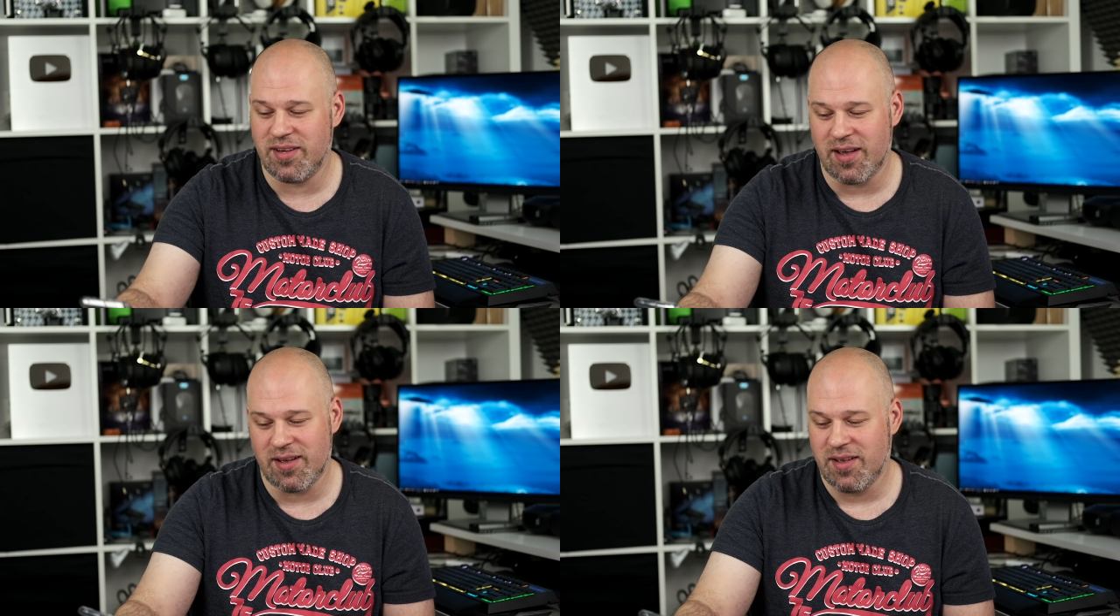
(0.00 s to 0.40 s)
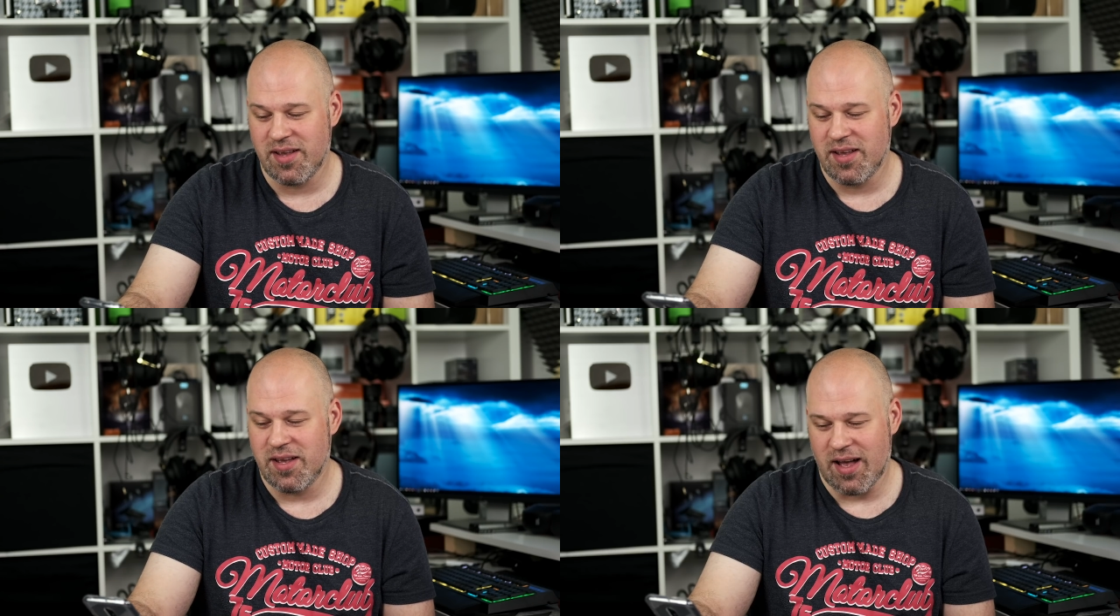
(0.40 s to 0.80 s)
yeah,
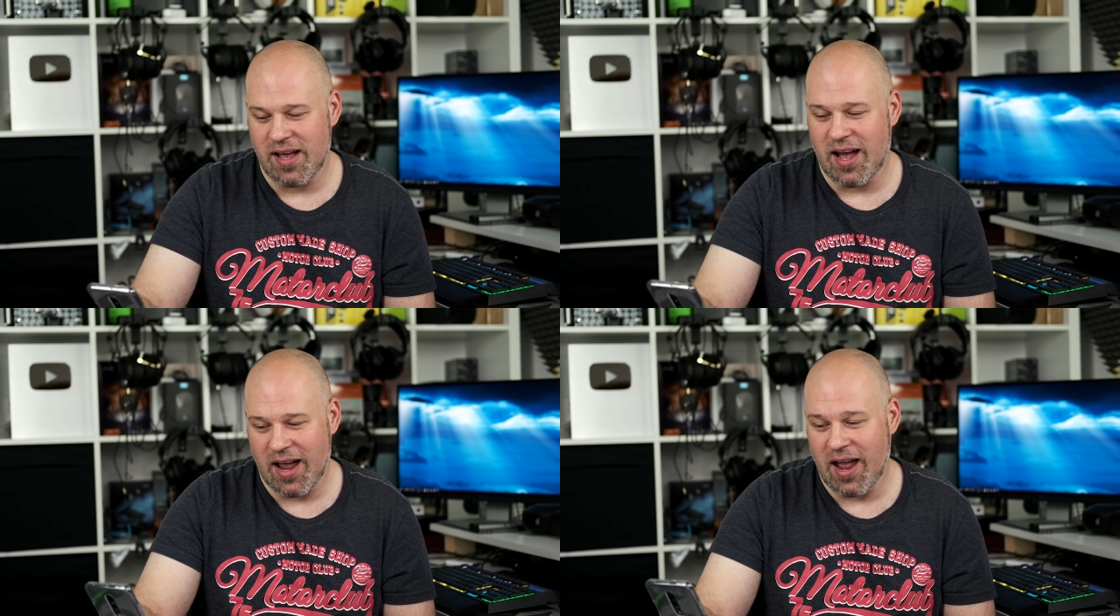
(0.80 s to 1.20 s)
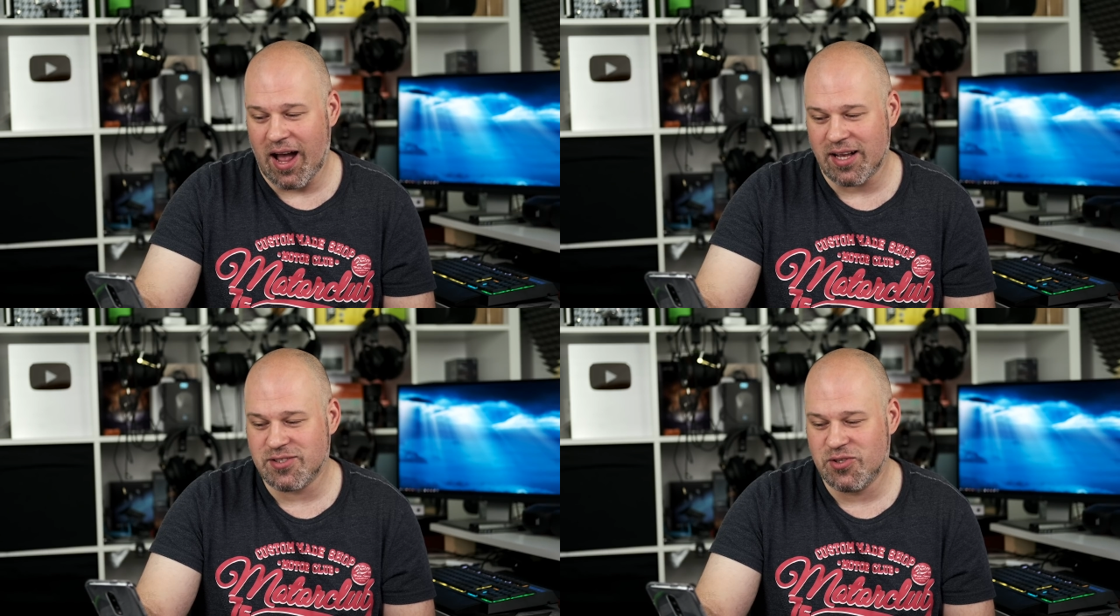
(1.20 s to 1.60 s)
I, I
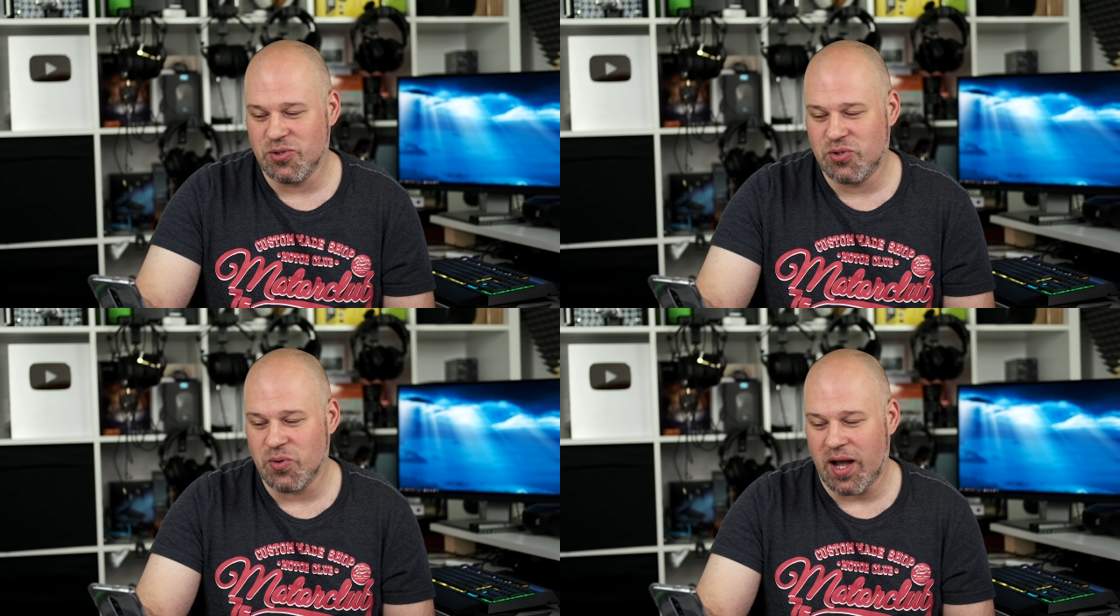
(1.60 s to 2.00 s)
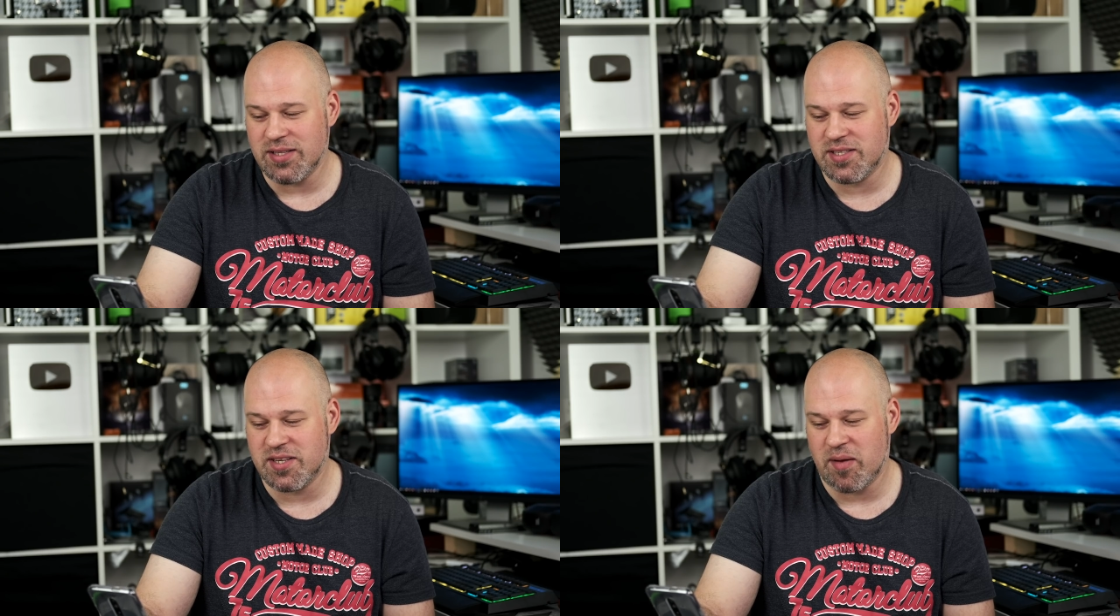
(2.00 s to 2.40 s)
asked you to
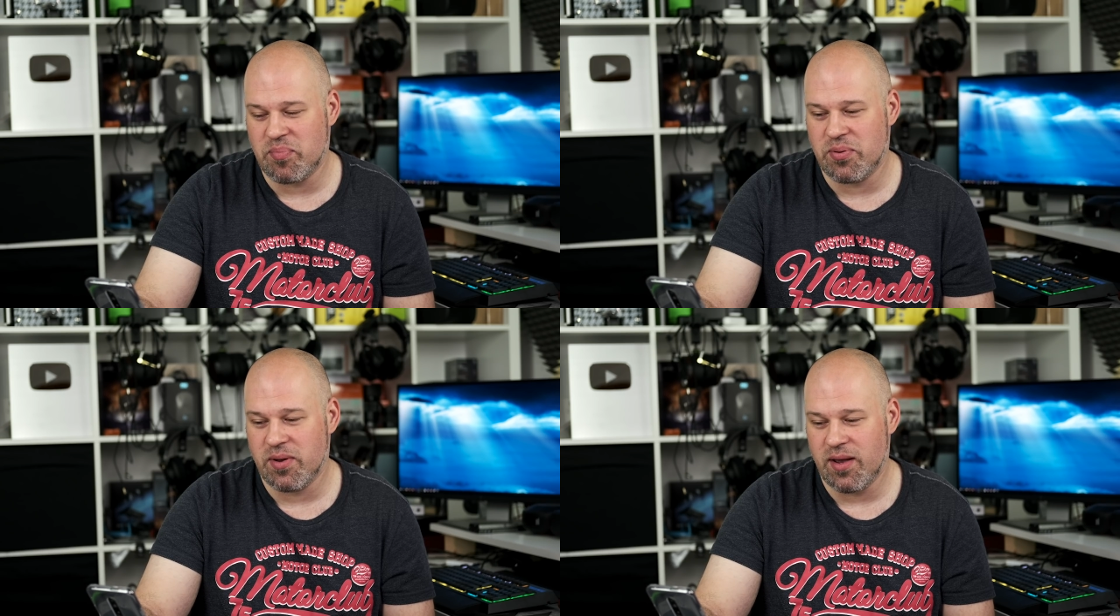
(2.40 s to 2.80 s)
unsub